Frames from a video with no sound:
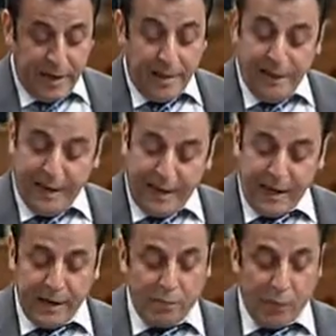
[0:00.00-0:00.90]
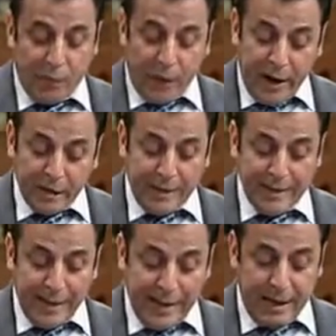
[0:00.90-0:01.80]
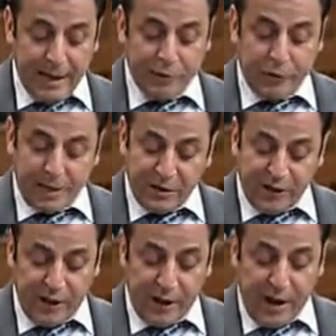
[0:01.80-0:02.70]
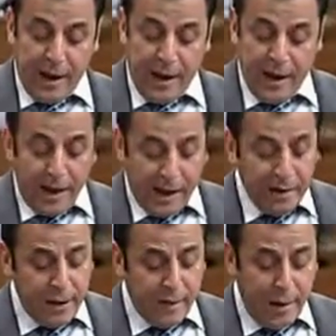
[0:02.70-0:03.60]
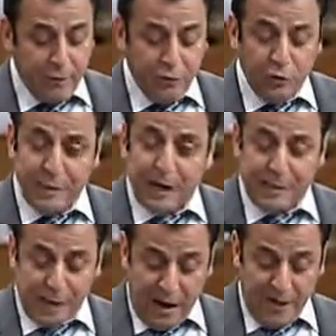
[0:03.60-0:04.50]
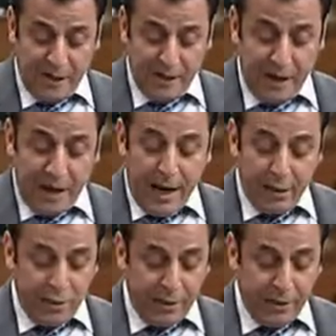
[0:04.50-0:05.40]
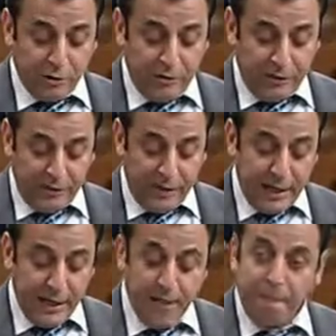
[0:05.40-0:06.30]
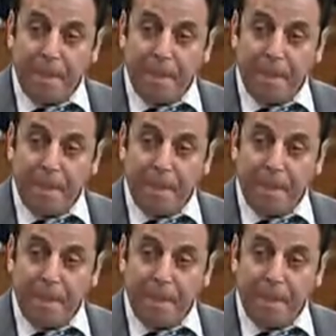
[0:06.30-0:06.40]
That Canadian corporations legally transferred a record amount to tax havens in 2015